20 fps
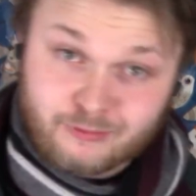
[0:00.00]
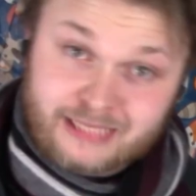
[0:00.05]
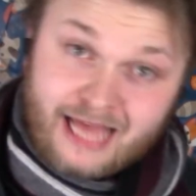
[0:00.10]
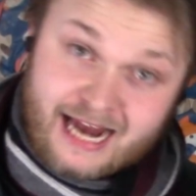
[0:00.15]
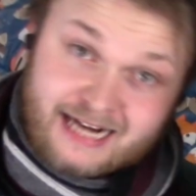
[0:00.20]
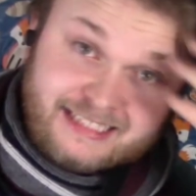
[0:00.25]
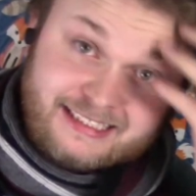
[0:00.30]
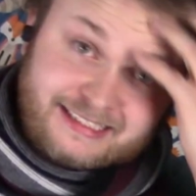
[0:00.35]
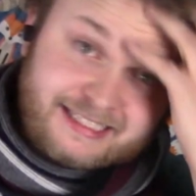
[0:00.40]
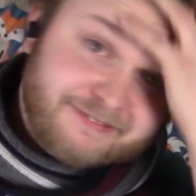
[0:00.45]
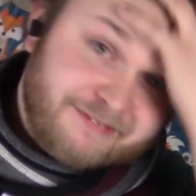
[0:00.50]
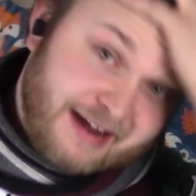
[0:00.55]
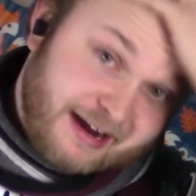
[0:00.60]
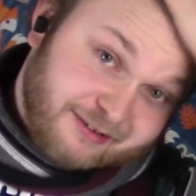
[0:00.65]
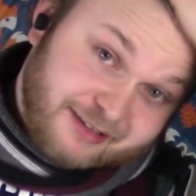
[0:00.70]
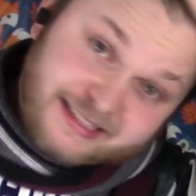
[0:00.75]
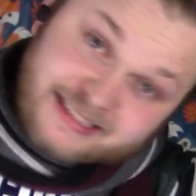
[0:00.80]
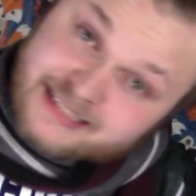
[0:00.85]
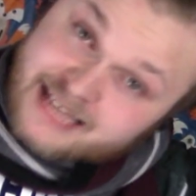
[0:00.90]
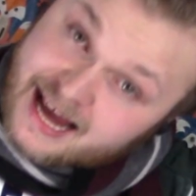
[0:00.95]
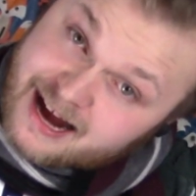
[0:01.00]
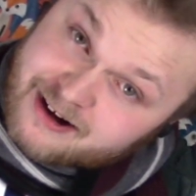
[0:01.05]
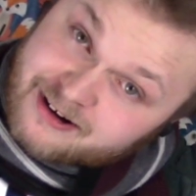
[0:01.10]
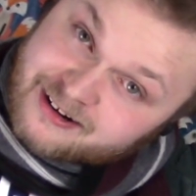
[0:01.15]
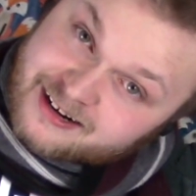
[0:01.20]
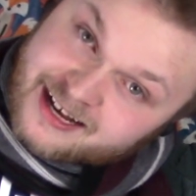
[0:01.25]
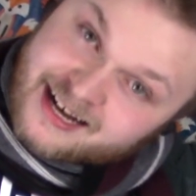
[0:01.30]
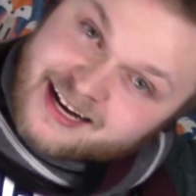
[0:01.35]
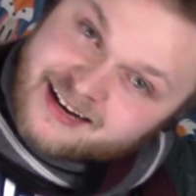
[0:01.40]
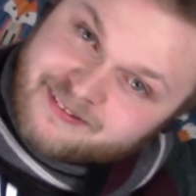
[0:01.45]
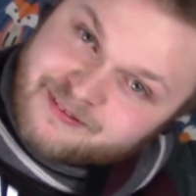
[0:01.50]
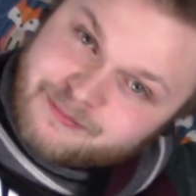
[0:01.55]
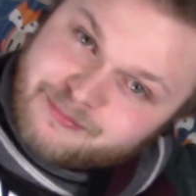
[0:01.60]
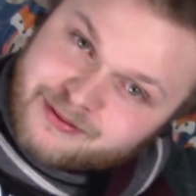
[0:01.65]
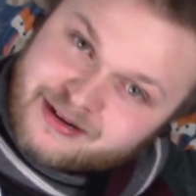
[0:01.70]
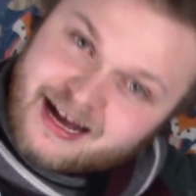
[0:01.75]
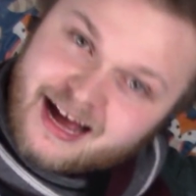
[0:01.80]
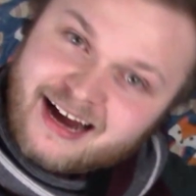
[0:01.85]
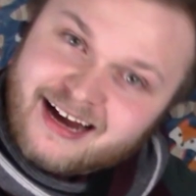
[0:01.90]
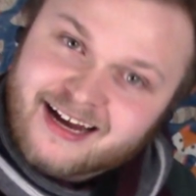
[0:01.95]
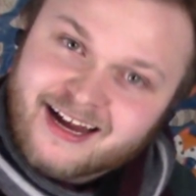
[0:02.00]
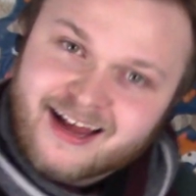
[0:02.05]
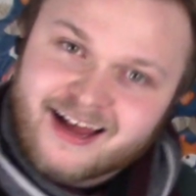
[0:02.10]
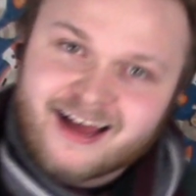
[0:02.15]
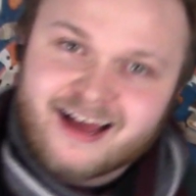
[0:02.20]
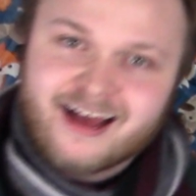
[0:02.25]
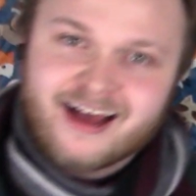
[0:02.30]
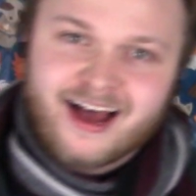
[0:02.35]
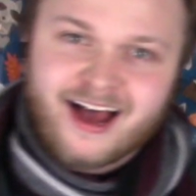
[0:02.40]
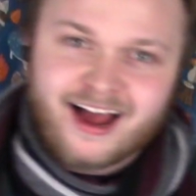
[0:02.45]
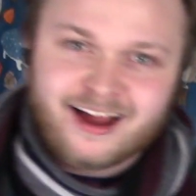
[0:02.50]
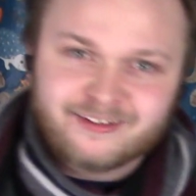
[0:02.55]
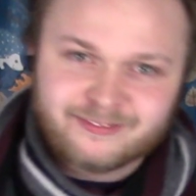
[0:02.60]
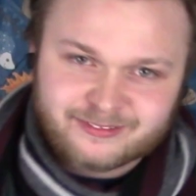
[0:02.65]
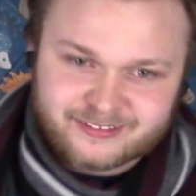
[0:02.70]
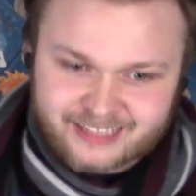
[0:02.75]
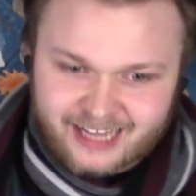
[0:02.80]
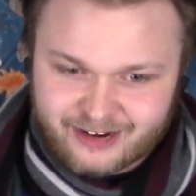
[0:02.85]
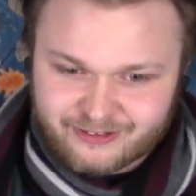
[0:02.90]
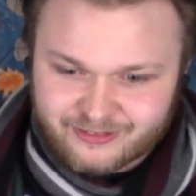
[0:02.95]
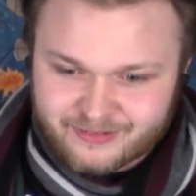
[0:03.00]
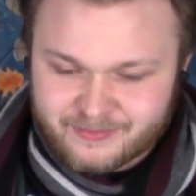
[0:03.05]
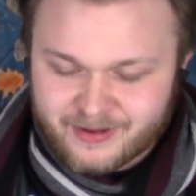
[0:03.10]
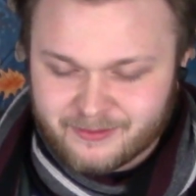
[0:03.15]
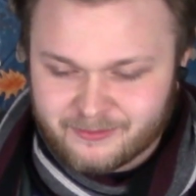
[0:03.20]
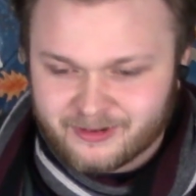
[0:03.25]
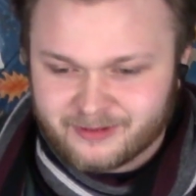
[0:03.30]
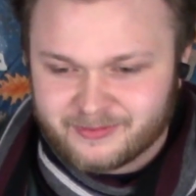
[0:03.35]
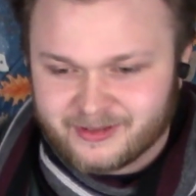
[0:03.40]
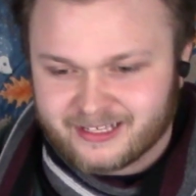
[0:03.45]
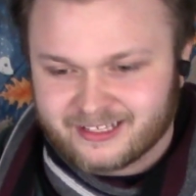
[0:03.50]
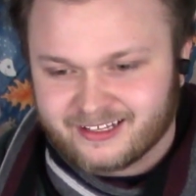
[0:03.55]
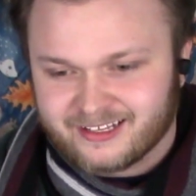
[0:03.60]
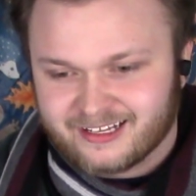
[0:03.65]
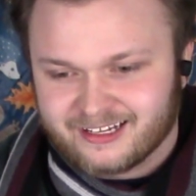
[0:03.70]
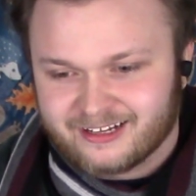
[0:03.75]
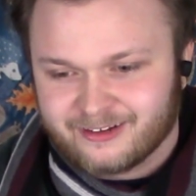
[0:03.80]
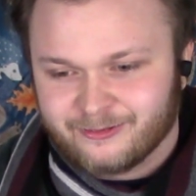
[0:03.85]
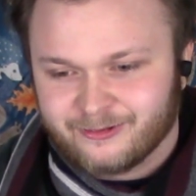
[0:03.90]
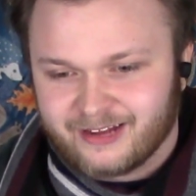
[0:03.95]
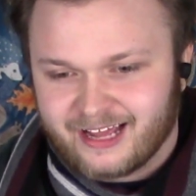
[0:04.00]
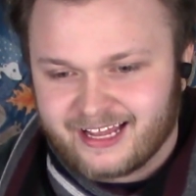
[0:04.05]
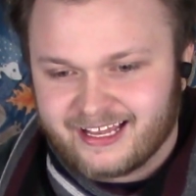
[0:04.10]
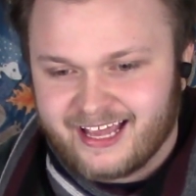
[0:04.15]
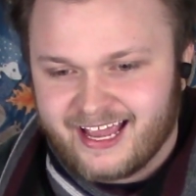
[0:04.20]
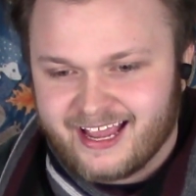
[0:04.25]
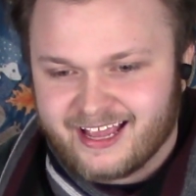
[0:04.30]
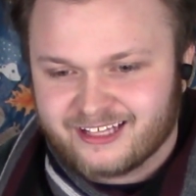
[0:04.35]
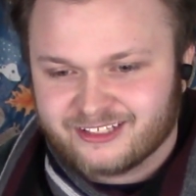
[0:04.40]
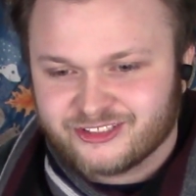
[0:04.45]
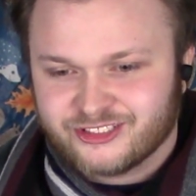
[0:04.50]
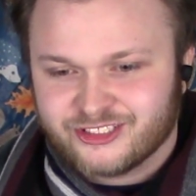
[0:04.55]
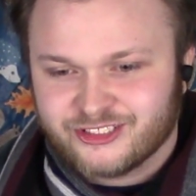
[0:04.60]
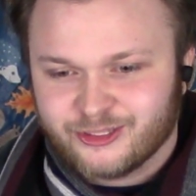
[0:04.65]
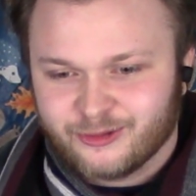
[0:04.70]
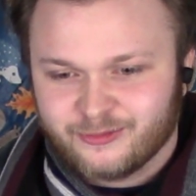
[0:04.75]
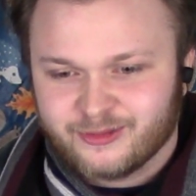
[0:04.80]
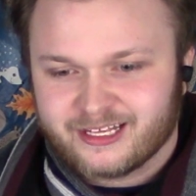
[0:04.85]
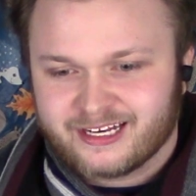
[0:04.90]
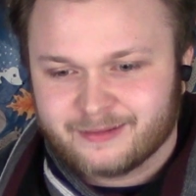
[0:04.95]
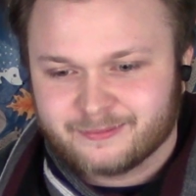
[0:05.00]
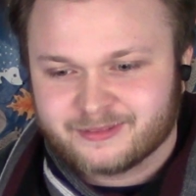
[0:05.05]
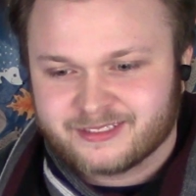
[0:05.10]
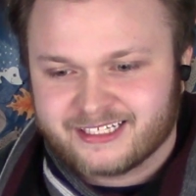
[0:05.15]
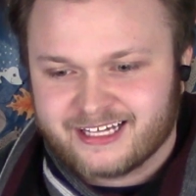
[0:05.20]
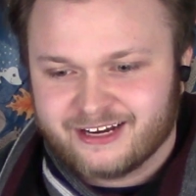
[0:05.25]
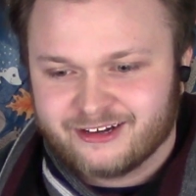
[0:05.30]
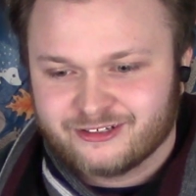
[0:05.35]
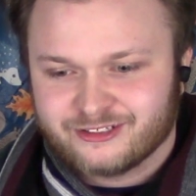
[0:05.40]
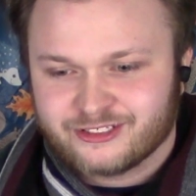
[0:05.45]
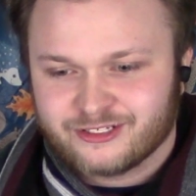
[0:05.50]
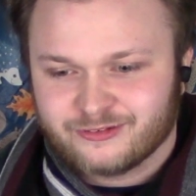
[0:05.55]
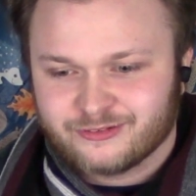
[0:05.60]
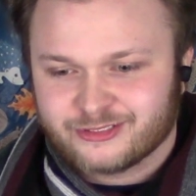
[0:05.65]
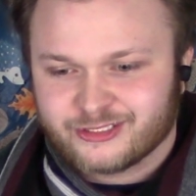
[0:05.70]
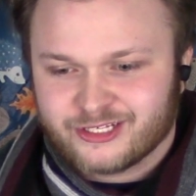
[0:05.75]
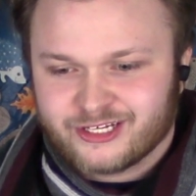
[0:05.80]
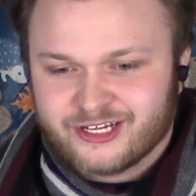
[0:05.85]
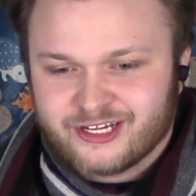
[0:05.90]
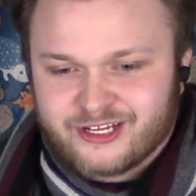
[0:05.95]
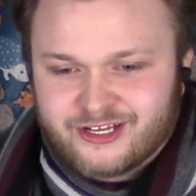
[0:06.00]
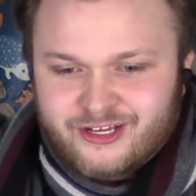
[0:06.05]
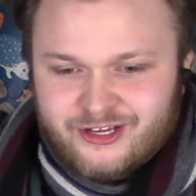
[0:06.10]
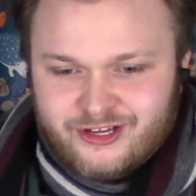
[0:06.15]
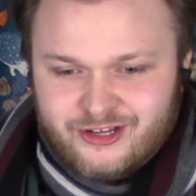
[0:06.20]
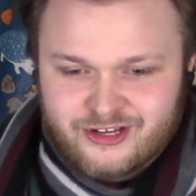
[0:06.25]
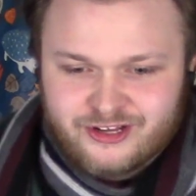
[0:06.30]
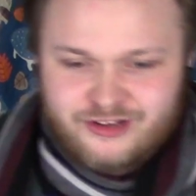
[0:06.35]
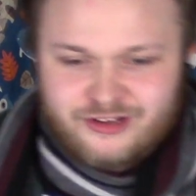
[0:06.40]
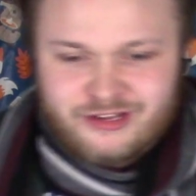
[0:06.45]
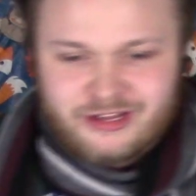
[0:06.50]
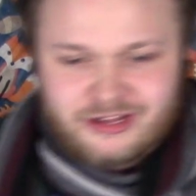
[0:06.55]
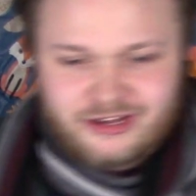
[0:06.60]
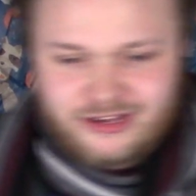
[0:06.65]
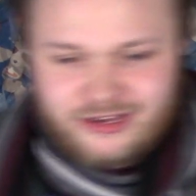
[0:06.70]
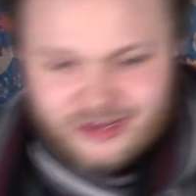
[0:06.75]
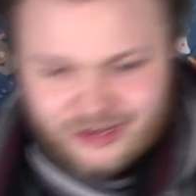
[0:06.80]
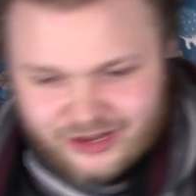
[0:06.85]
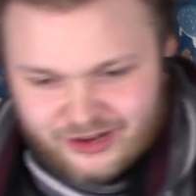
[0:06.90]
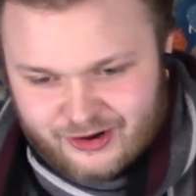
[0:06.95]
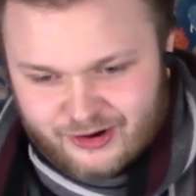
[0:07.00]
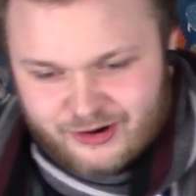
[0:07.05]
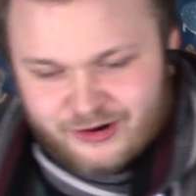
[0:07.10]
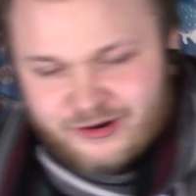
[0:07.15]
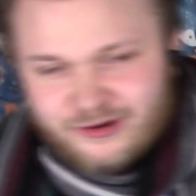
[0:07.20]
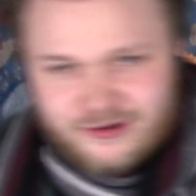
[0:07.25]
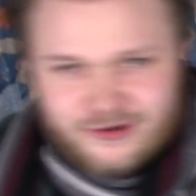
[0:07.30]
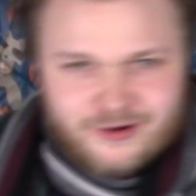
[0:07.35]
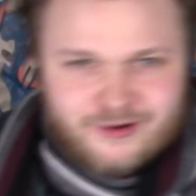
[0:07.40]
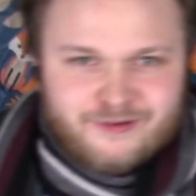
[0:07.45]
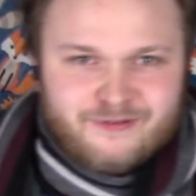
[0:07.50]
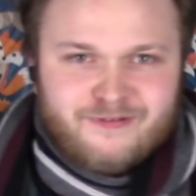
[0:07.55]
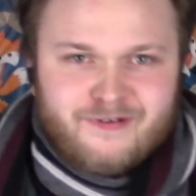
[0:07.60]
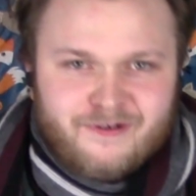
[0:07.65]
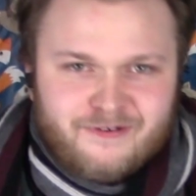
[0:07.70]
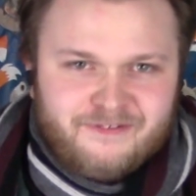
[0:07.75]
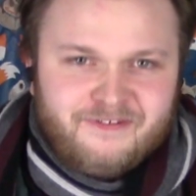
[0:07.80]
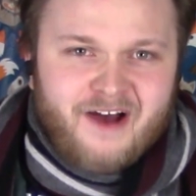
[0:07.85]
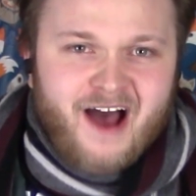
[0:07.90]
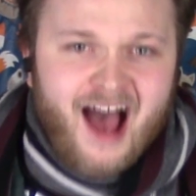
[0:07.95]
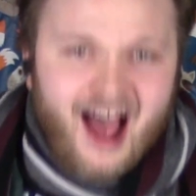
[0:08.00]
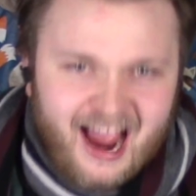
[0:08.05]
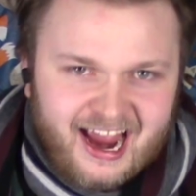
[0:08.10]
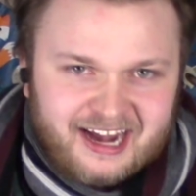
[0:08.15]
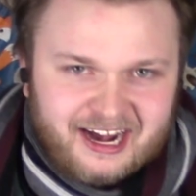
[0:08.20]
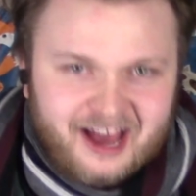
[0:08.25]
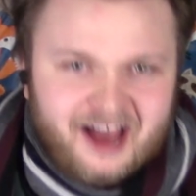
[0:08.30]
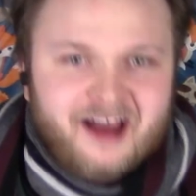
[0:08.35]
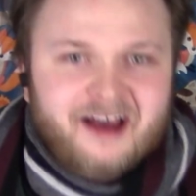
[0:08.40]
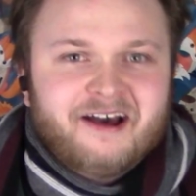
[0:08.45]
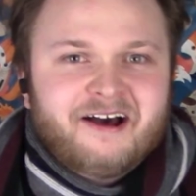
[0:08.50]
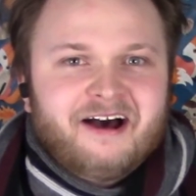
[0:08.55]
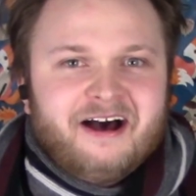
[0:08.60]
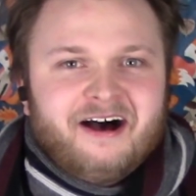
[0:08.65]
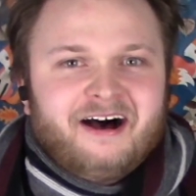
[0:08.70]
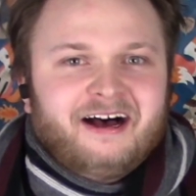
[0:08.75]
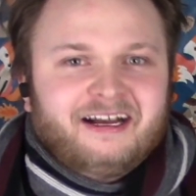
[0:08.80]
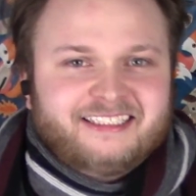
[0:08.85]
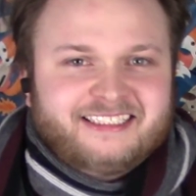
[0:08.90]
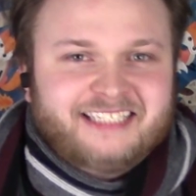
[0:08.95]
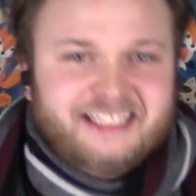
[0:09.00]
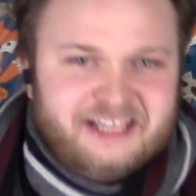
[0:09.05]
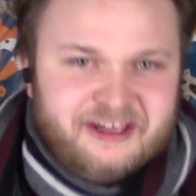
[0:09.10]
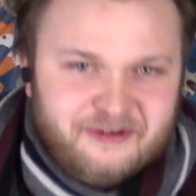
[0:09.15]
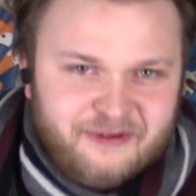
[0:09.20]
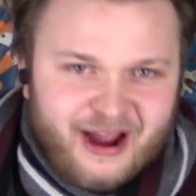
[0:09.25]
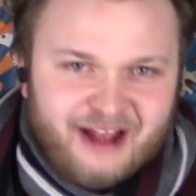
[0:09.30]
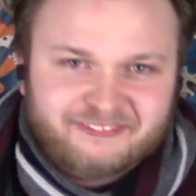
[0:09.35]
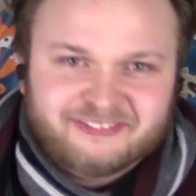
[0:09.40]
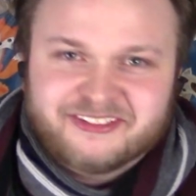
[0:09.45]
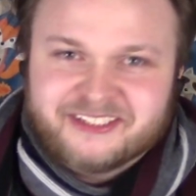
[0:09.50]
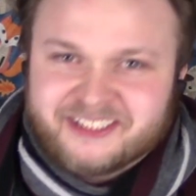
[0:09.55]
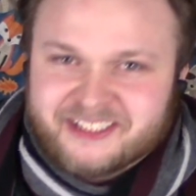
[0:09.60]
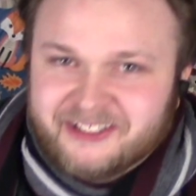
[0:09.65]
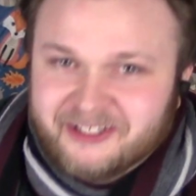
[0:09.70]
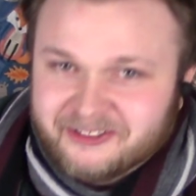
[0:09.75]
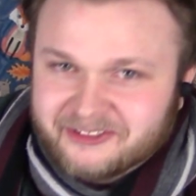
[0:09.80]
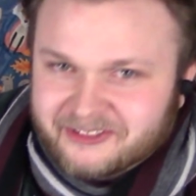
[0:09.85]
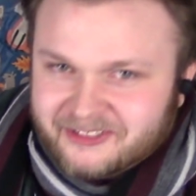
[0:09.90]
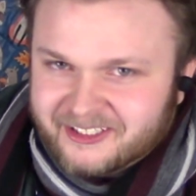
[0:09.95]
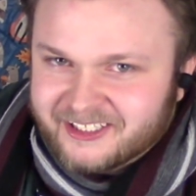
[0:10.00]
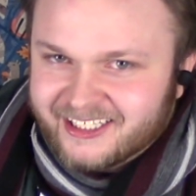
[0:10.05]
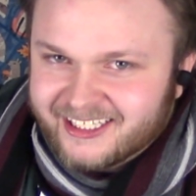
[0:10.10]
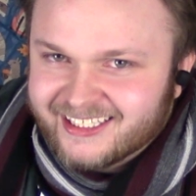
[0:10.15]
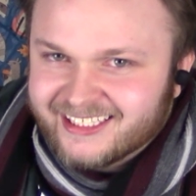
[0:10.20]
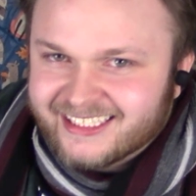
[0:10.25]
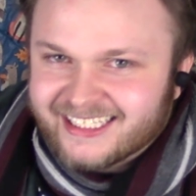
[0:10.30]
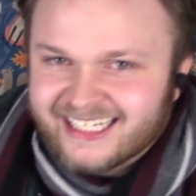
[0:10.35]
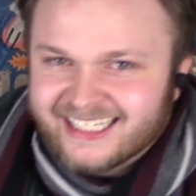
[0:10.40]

was honestly very scared. But I remembered being like, well, I can't show that I'm scared. So I was like, fine, I'll see you after school.